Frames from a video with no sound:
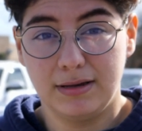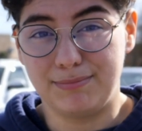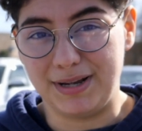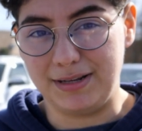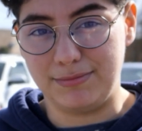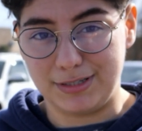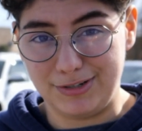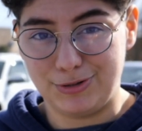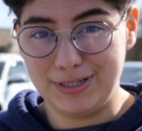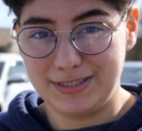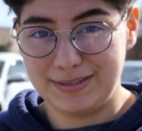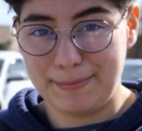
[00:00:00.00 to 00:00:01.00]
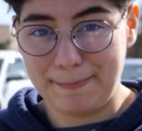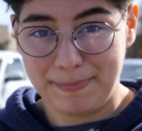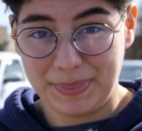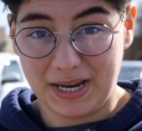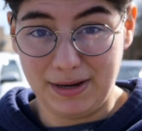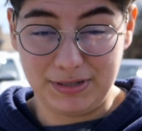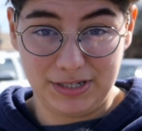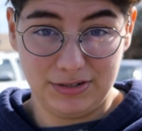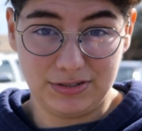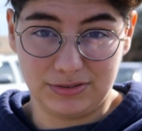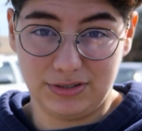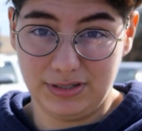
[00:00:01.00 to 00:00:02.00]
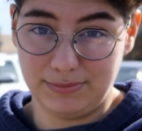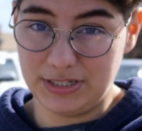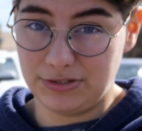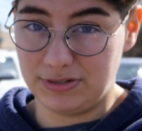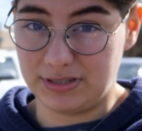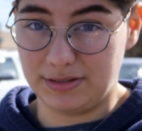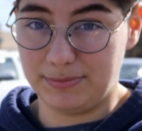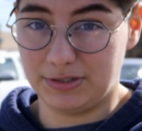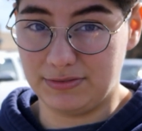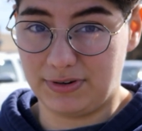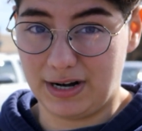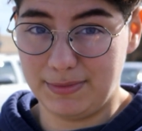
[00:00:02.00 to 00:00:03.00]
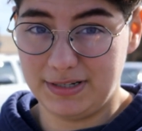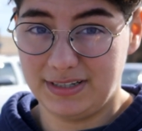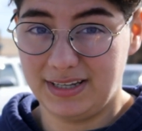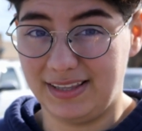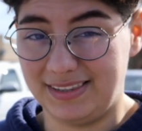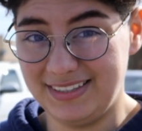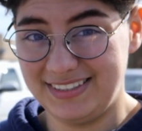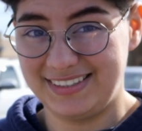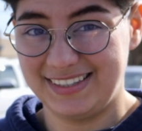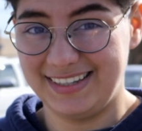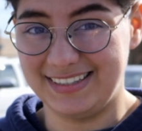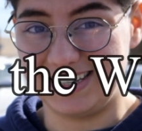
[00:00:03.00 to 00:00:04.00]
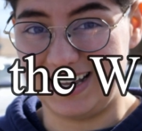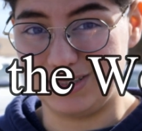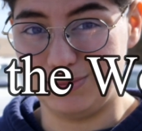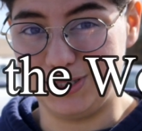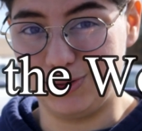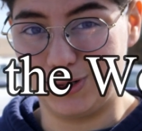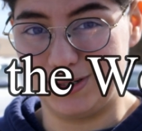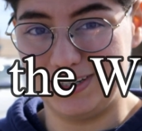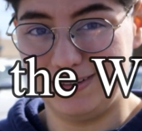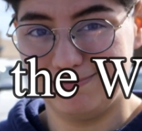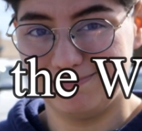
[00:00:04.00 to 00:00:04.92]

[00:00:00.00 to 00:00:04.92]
My name is Andres. I'm here to learn the mysteries of the built environment, and this is How to Build a World.